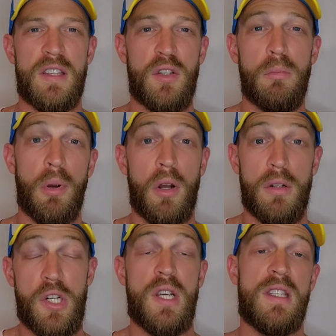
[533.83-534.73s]
and you burn
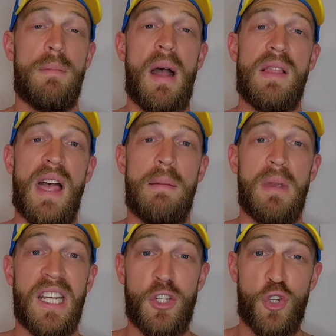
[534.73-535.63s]
just about that
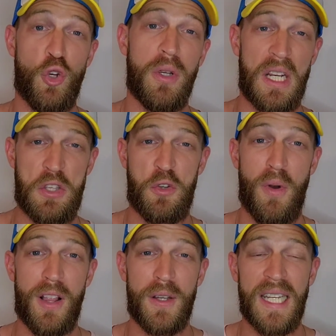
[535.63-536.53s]
many chewing and
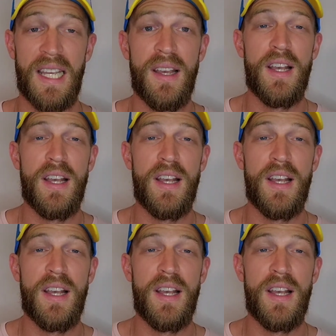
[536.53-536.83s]
swallowing.